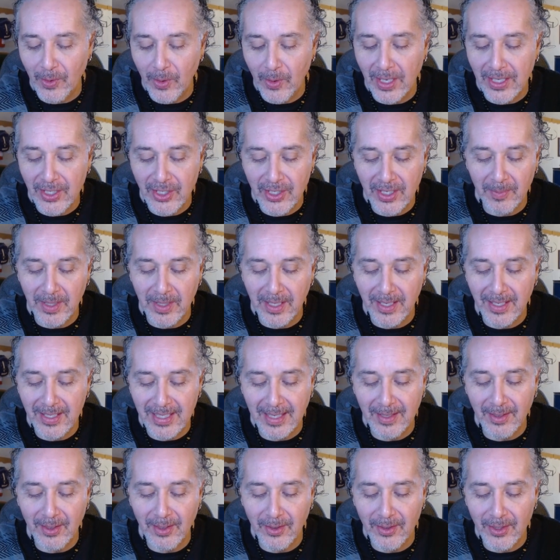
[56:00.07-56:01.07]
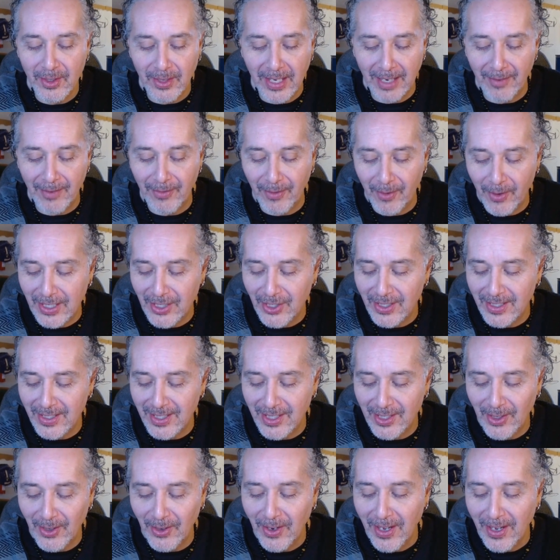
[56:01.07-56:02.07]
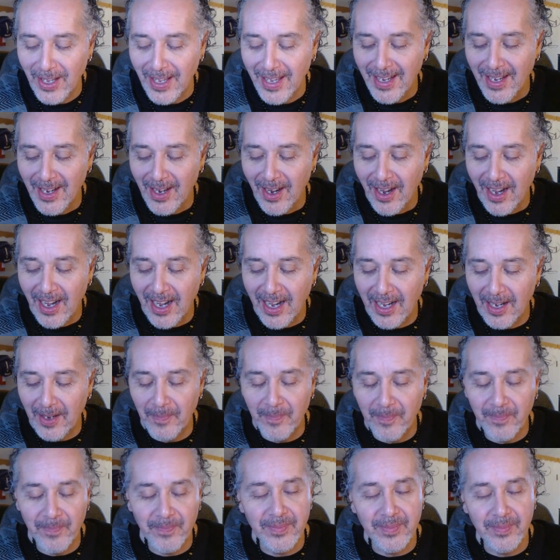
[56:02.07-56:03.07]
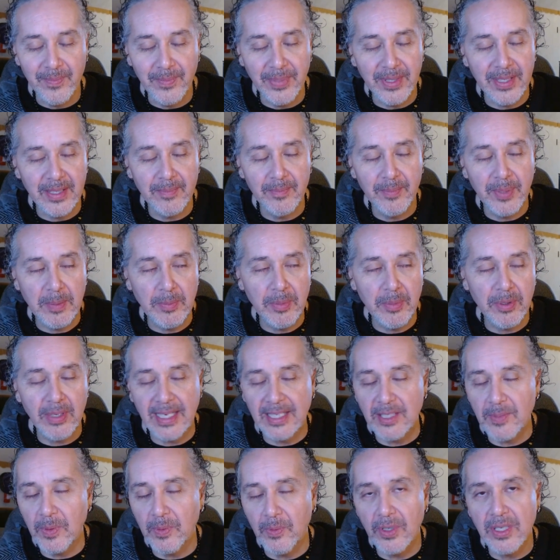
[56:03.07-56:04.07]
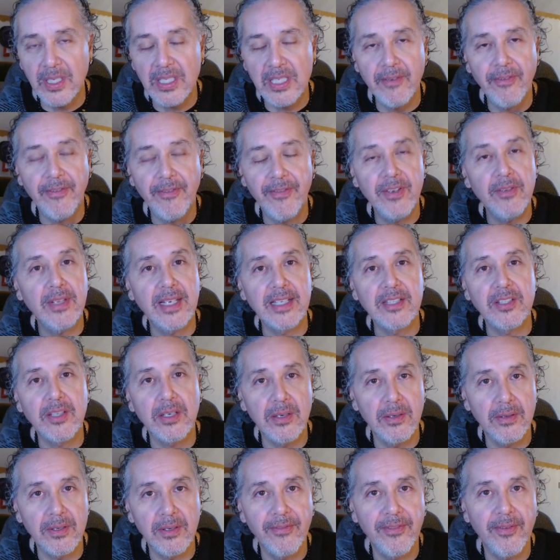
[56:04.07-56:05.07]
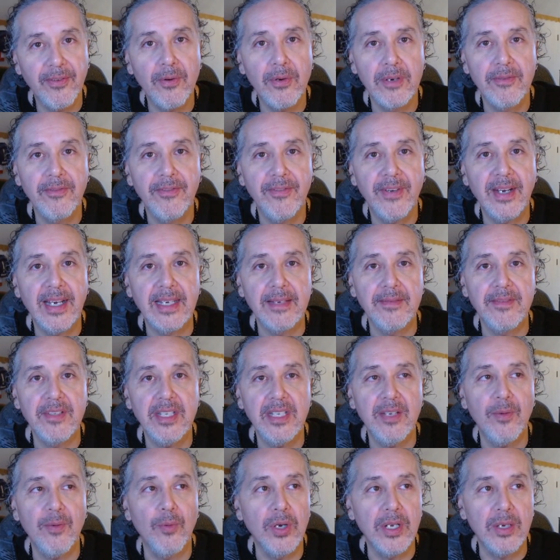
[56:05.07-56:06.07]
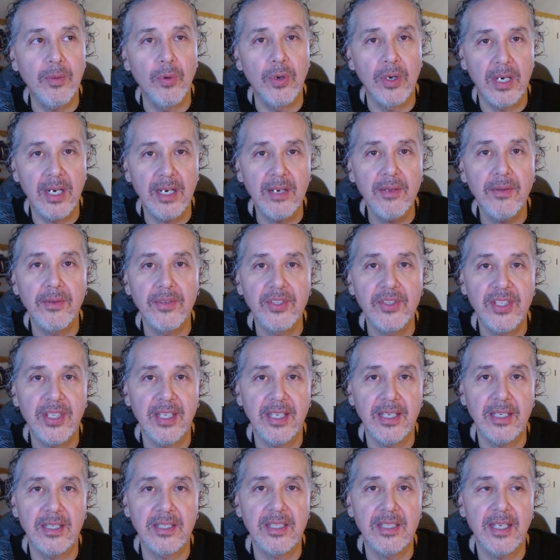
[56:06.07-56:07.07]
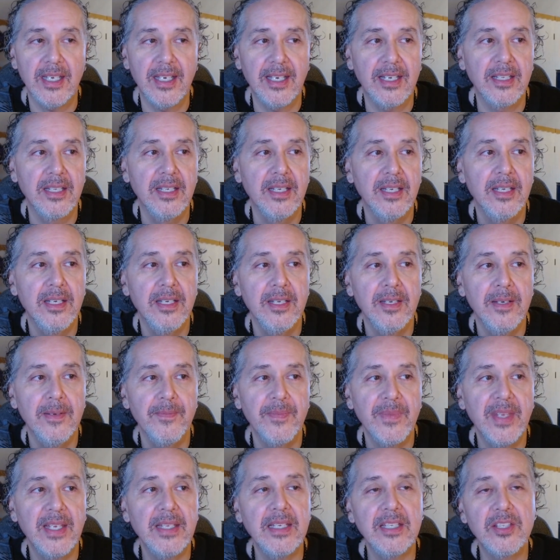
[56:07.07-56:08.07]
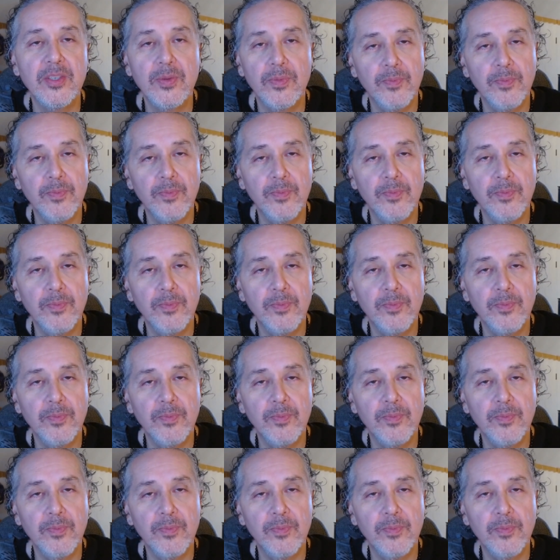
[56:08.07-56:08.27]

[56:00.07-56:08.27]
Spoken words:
question because I know you have questions. So, but people ask me, what does it feel like to go into 4 and 5D? What are those things? And it's